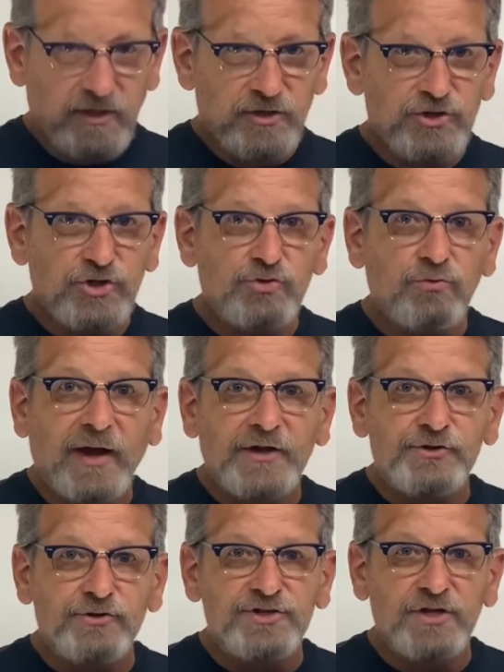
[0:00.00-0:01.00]
Just write
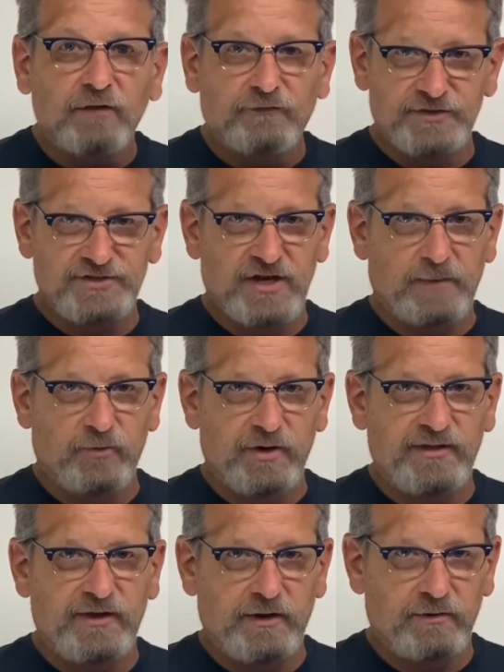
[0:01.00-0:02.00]
yourself a summary
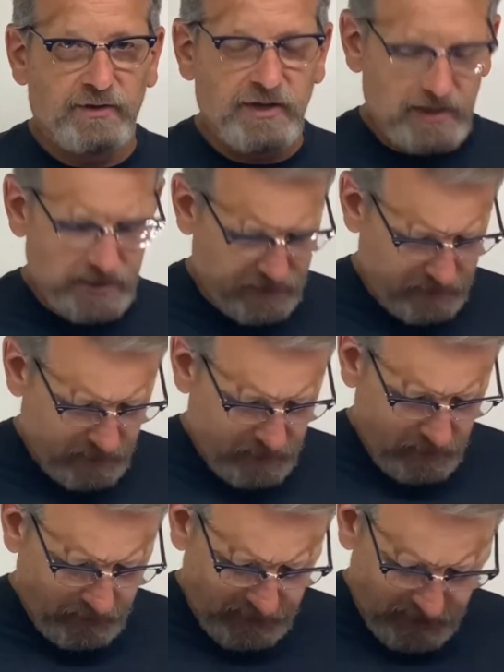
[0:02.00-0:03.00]
there, okay?
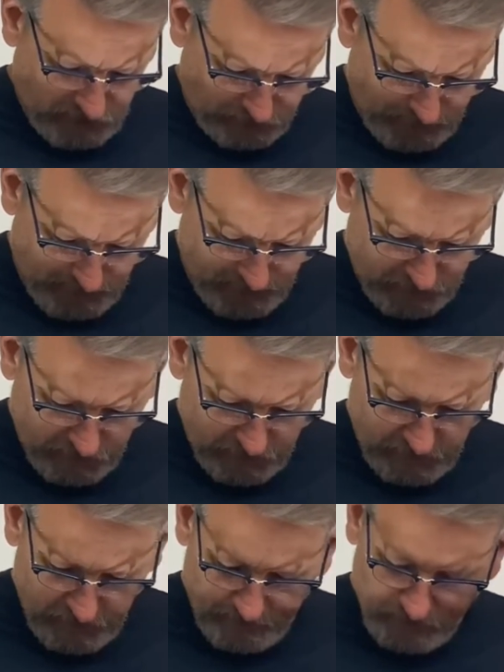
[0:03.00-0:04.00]
Next page.
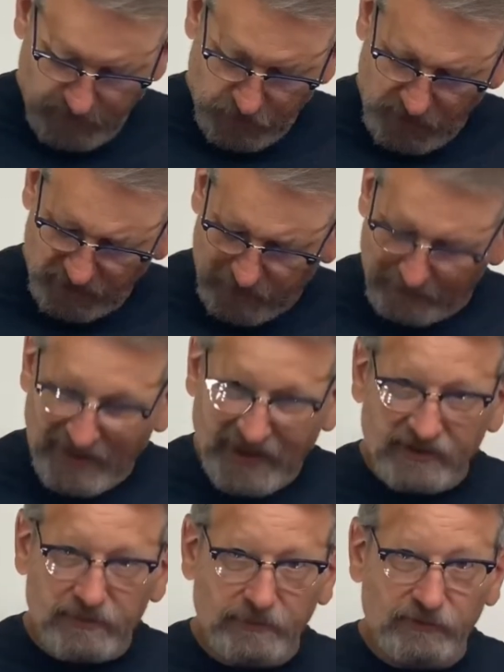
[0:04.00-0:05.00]
And you got the
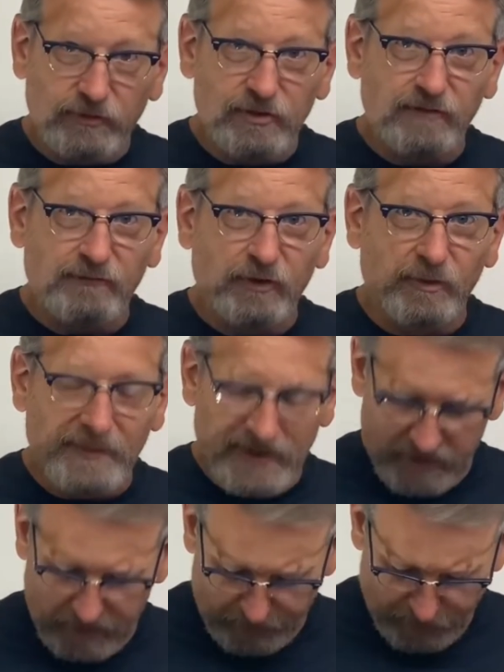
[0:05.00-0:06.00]
back to, to, you can fill the
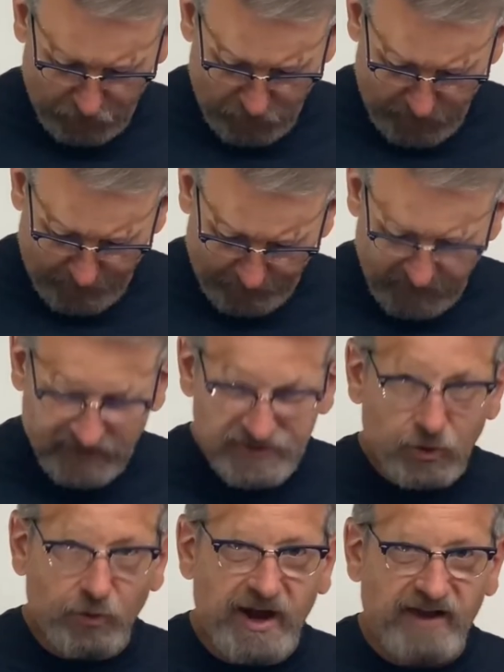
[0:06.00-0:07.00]
back up as well. It's
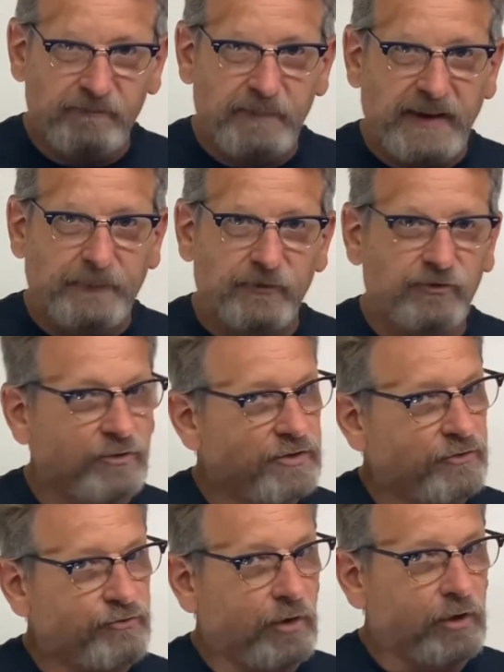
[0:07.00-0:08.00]
graph paper too. You
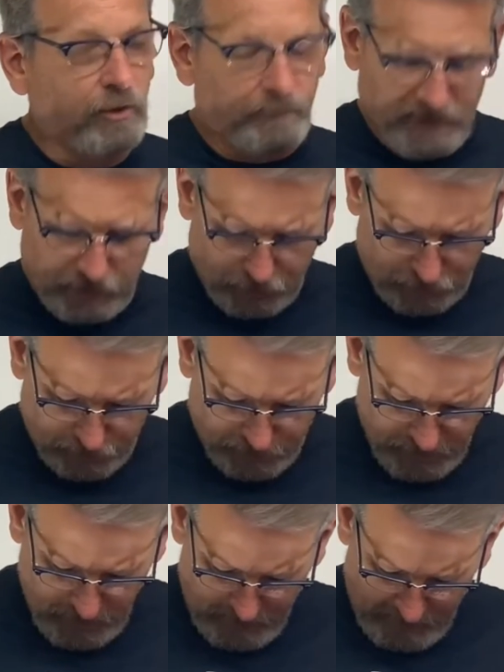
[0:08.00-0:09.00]
can draw little pictures.
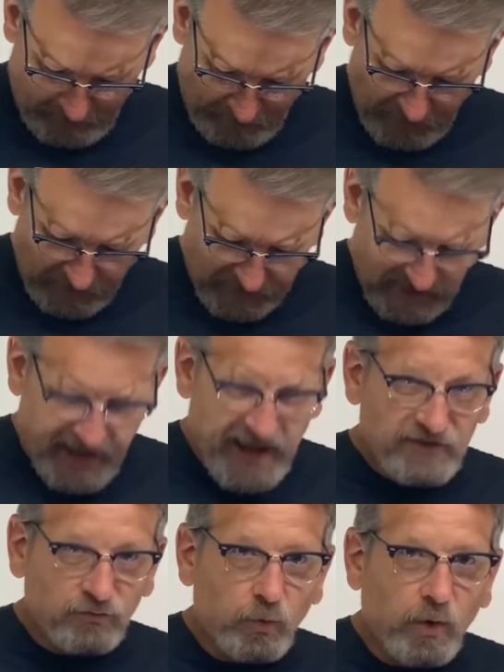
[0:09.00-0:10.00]

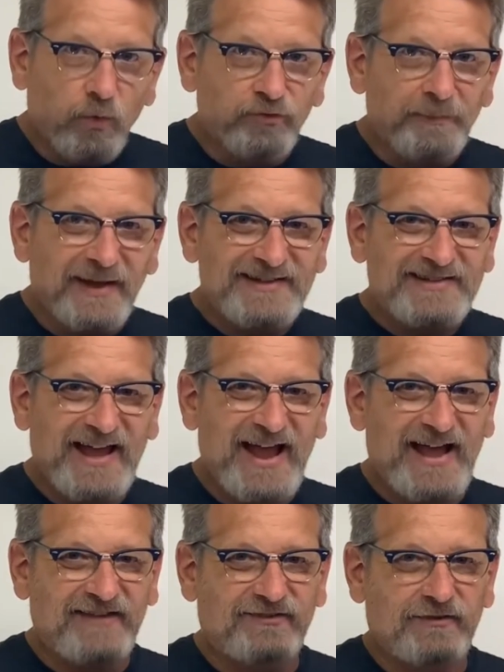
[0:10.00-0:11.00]
Task. What was my
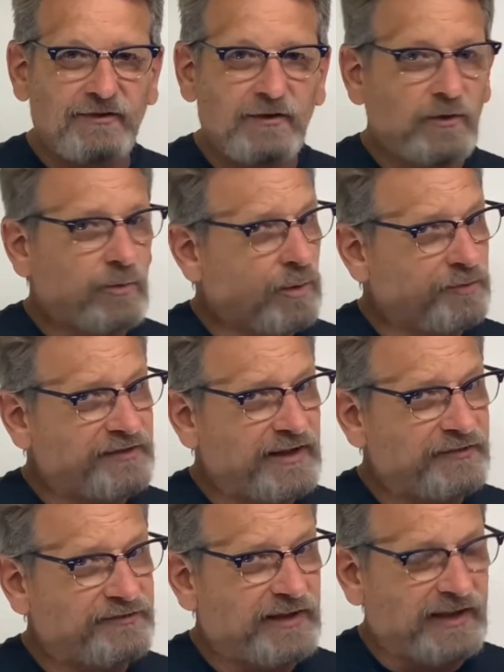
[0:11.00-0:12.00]
task? What was I
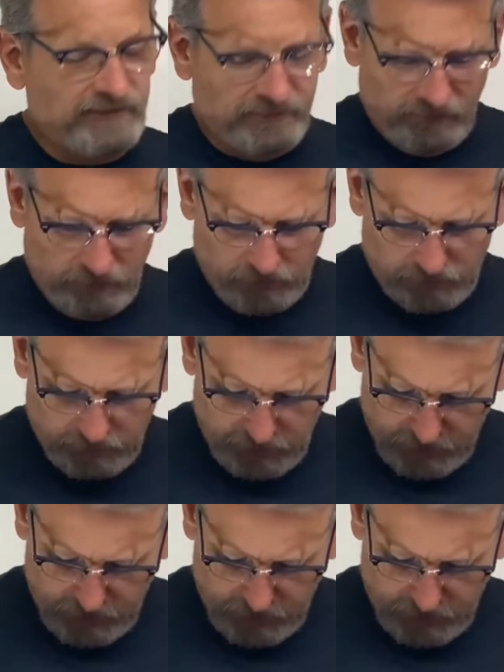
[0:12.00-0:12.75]
assigned to do?